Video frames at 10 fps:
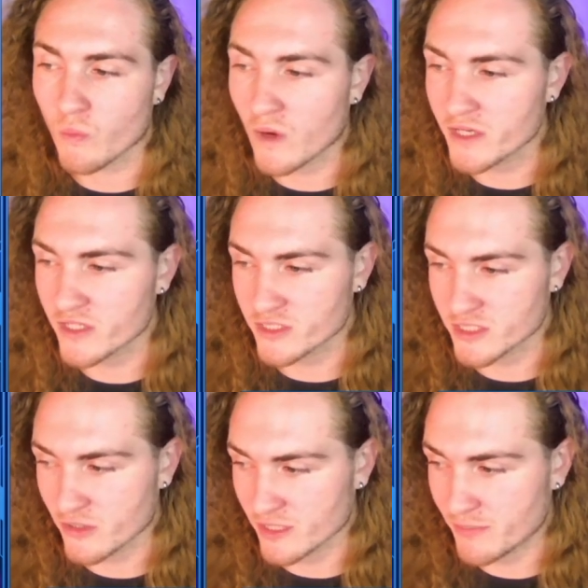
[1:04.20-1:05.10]
wonders
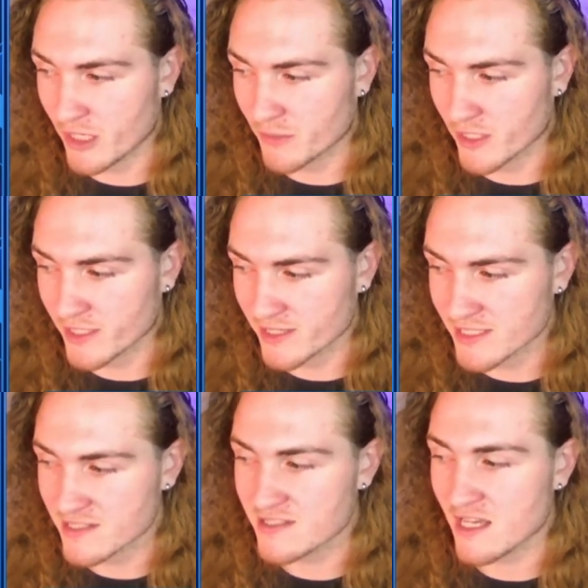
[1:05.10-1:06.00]
during the bear market.
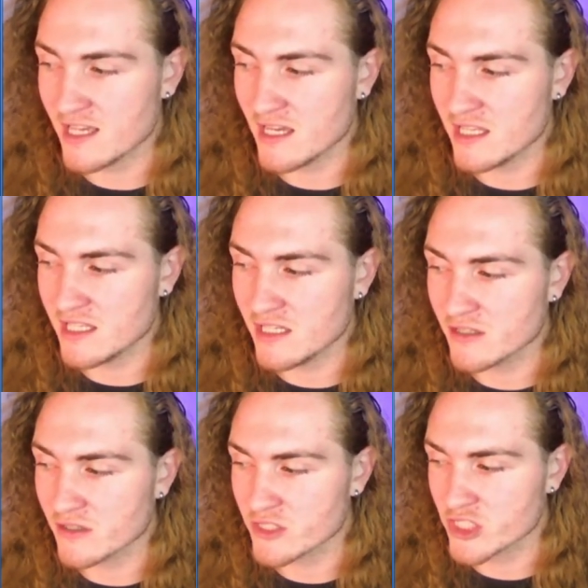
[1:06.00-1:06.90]
This is a
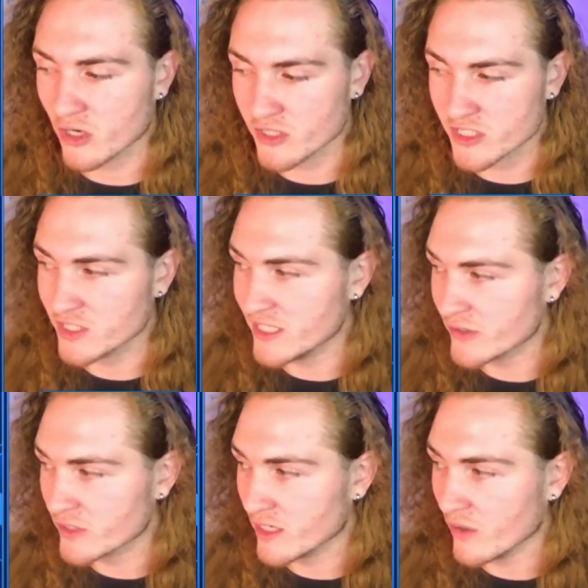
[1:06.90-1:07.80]
year chart. A
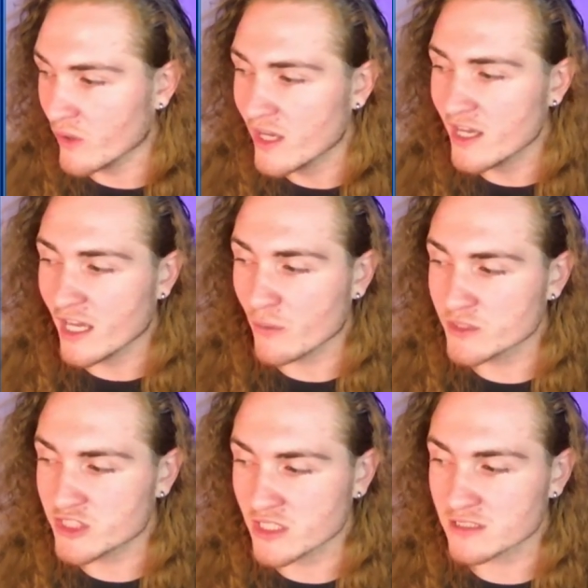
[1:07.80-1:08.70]
year ago, it
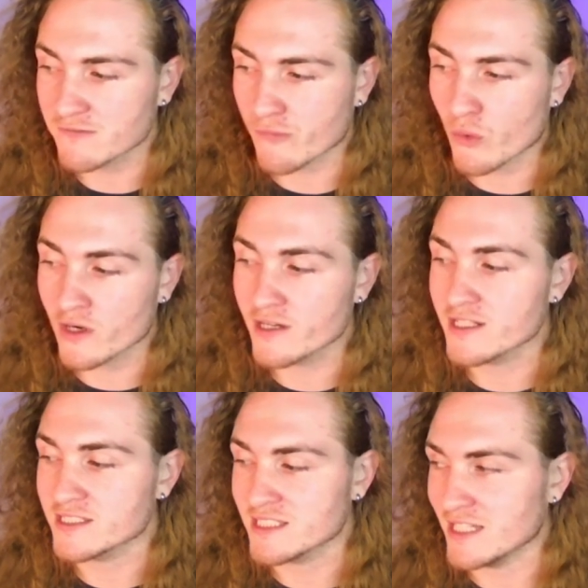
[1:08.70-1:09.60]
was just four
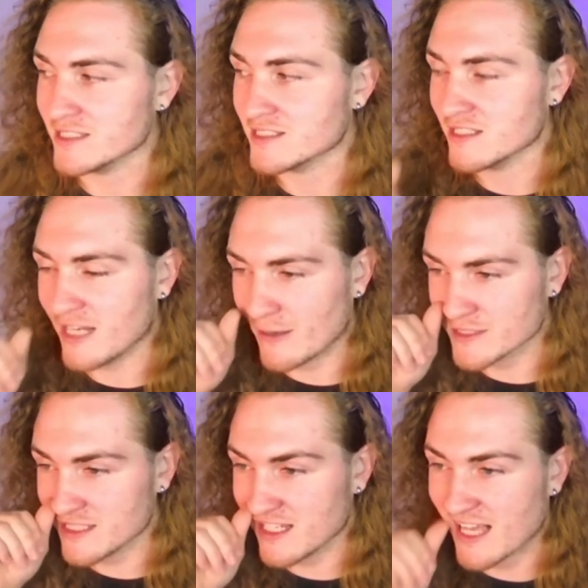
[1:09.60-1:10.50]
cents. Now it's
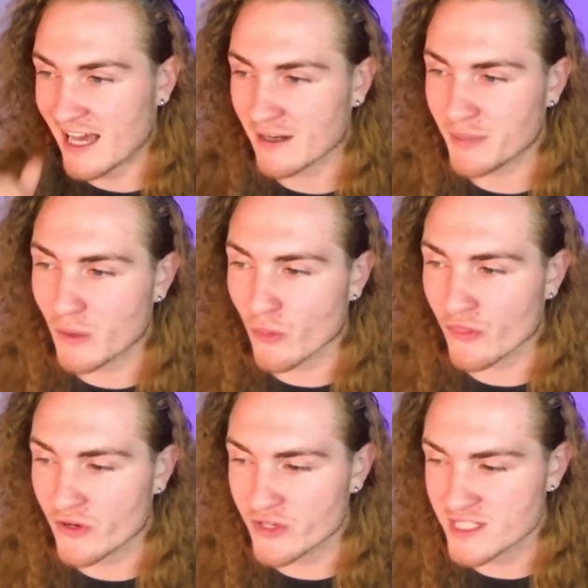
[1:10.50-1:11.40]
sitting at about
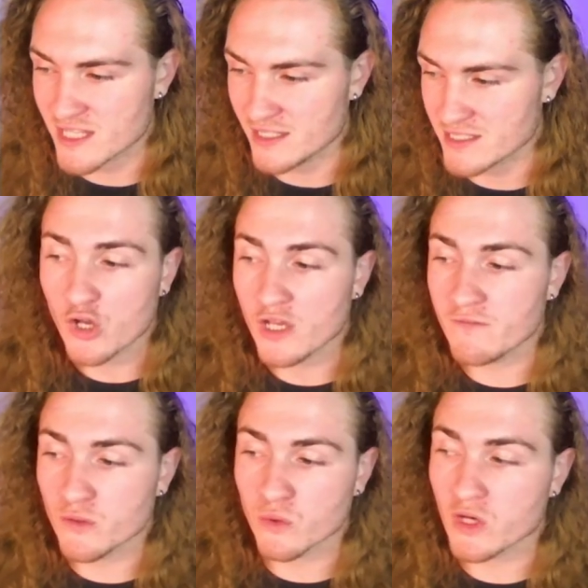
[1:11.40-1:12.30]
thirty cents. If
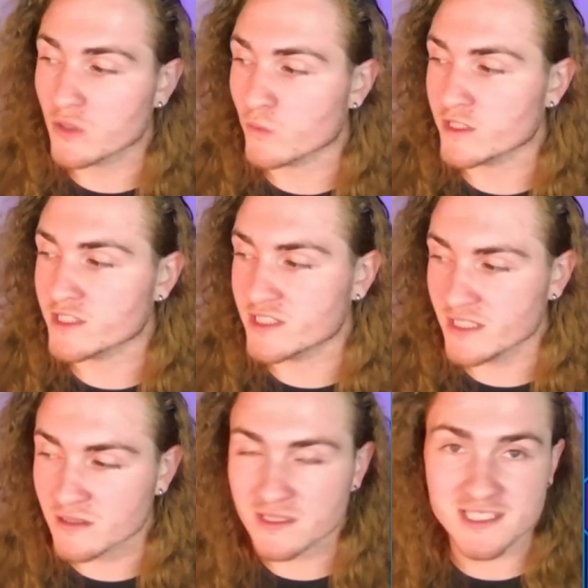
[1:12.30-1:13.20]
you look, we're
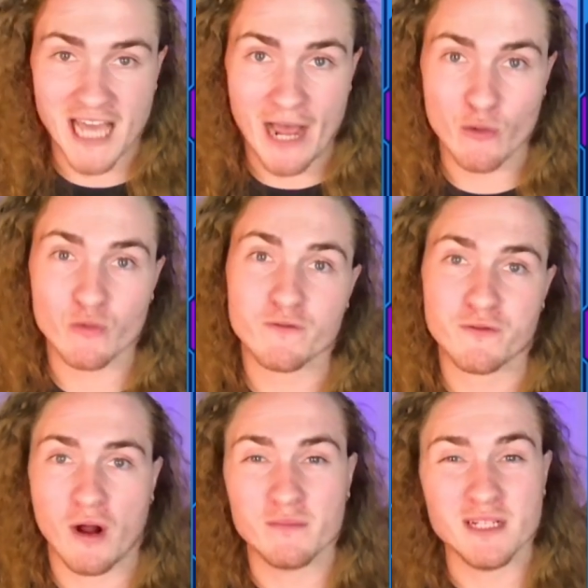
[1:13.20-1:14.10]
still down
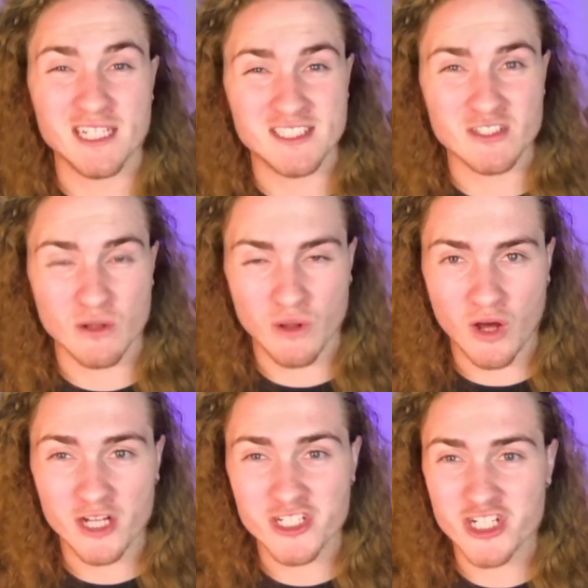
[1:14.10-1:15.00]
from its
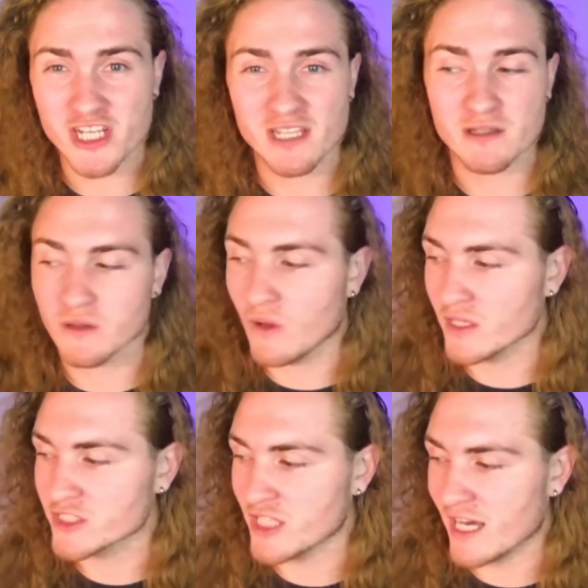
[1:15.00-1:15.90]
launch. It
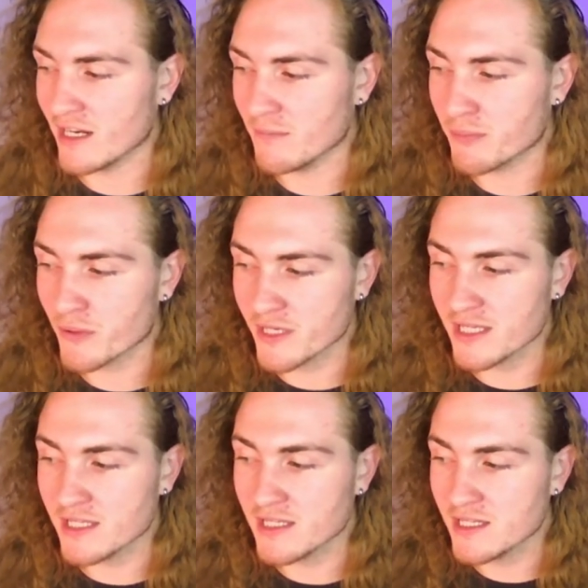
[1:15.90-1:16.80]
launched at a pretty